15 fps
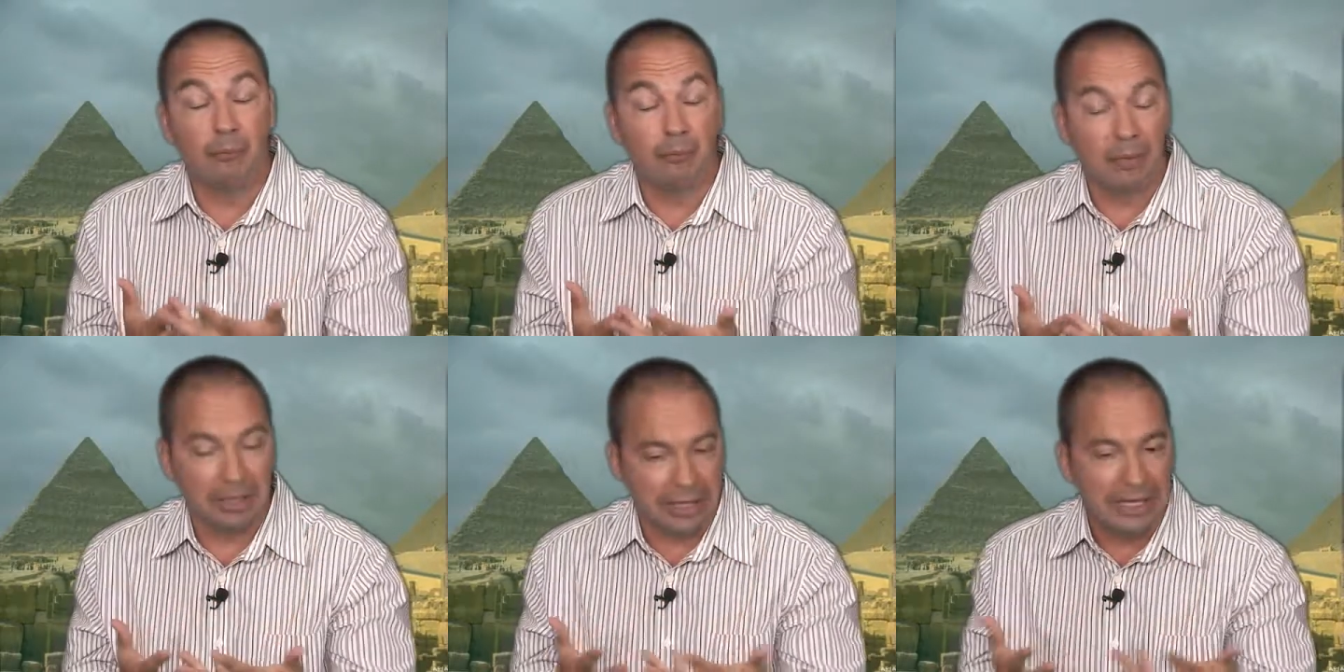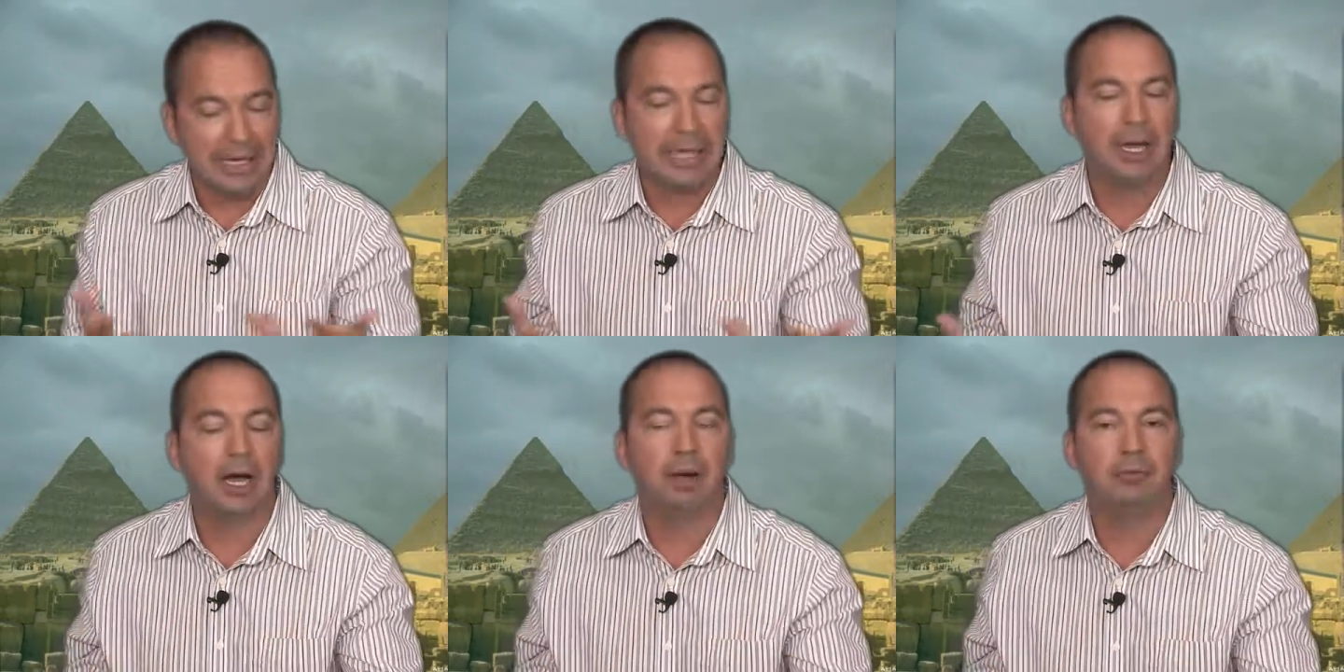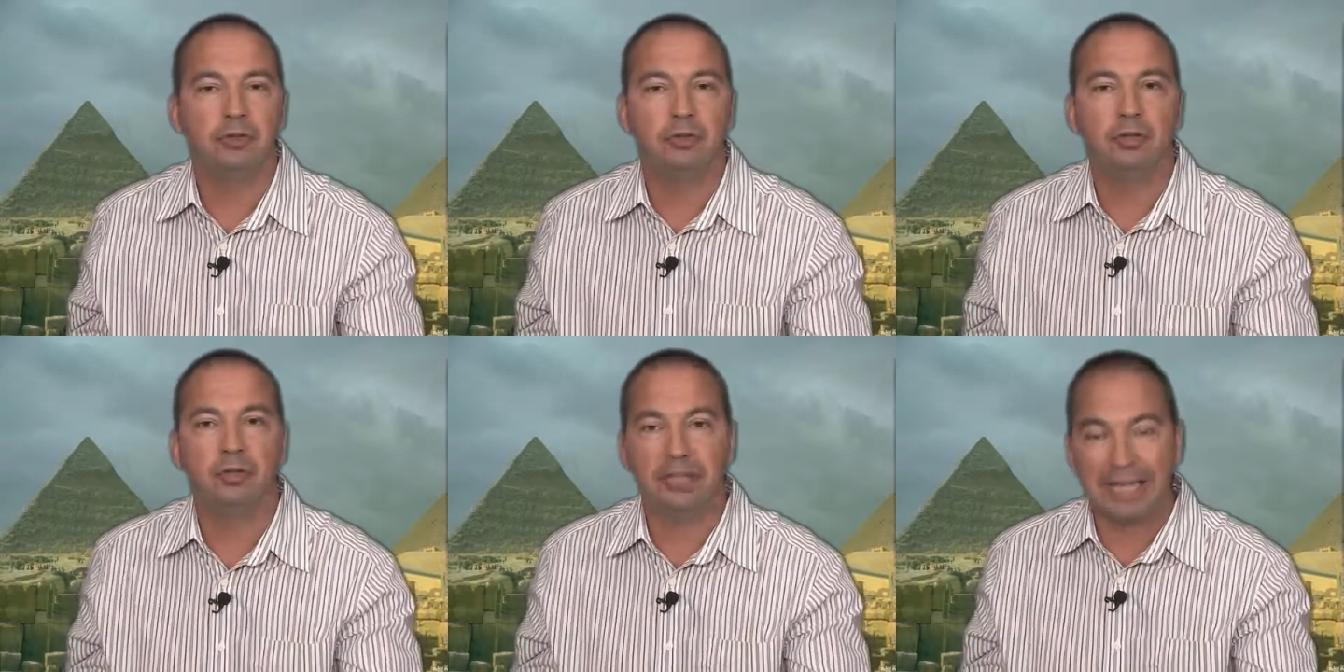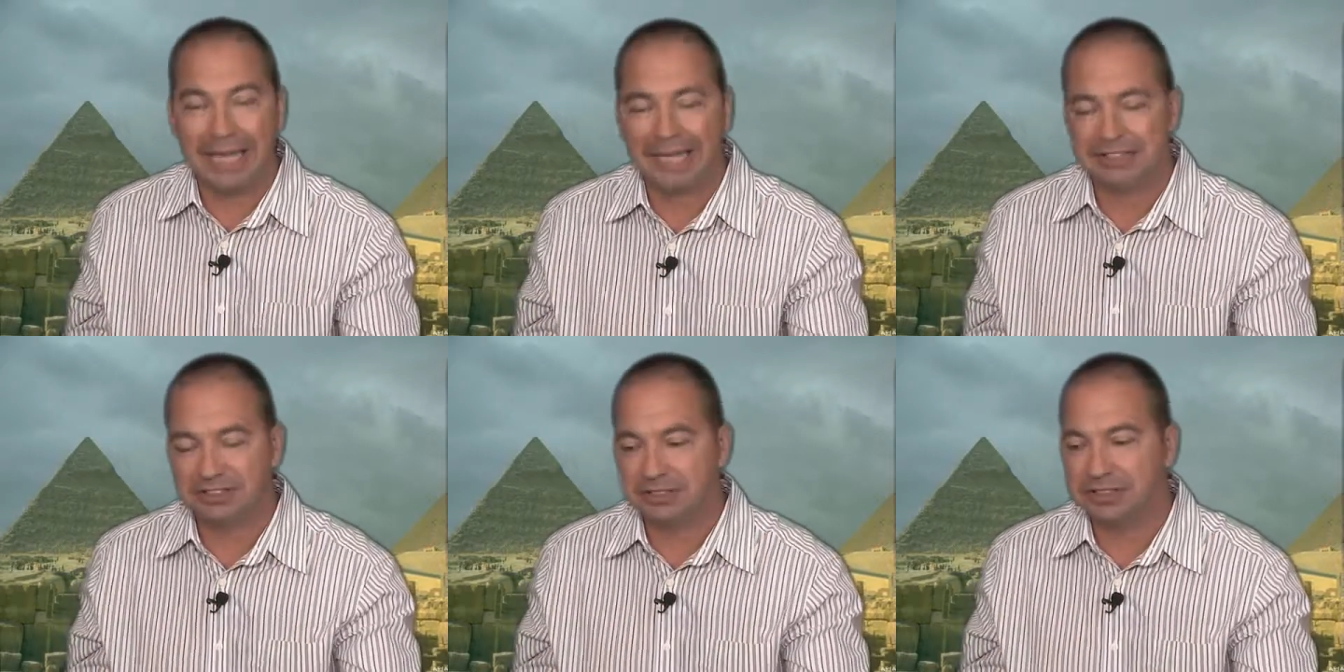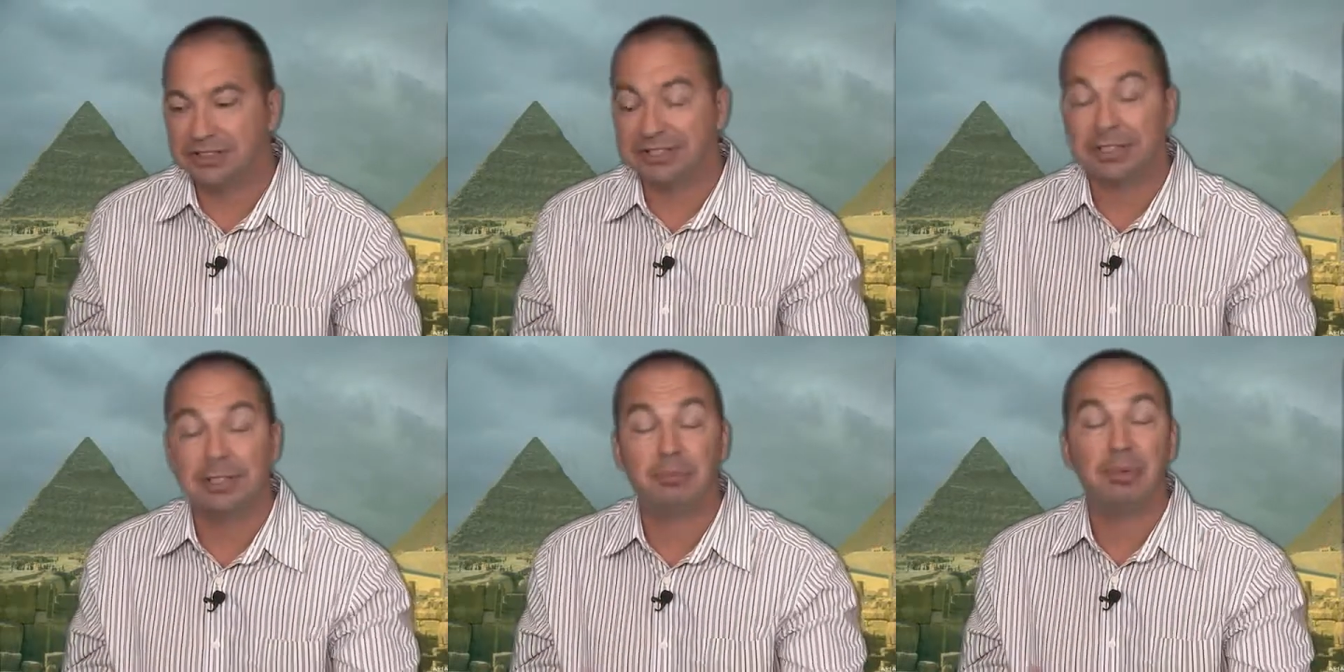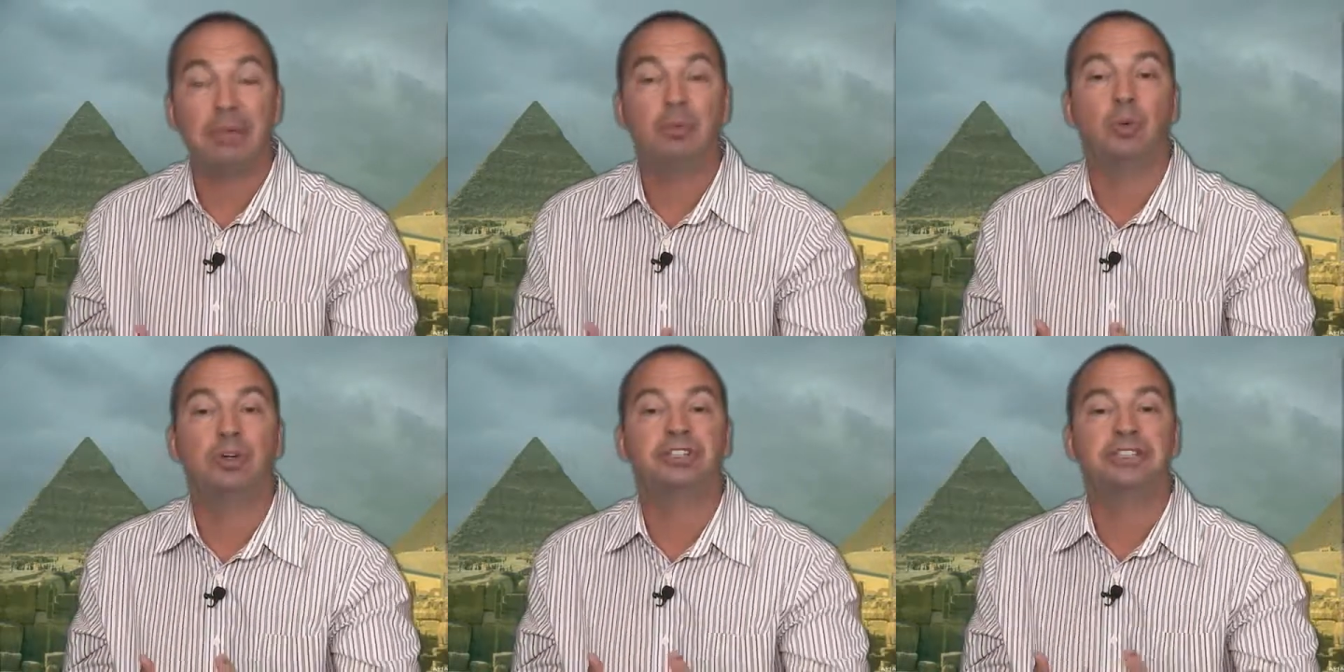leading up to the Exodus, that the people were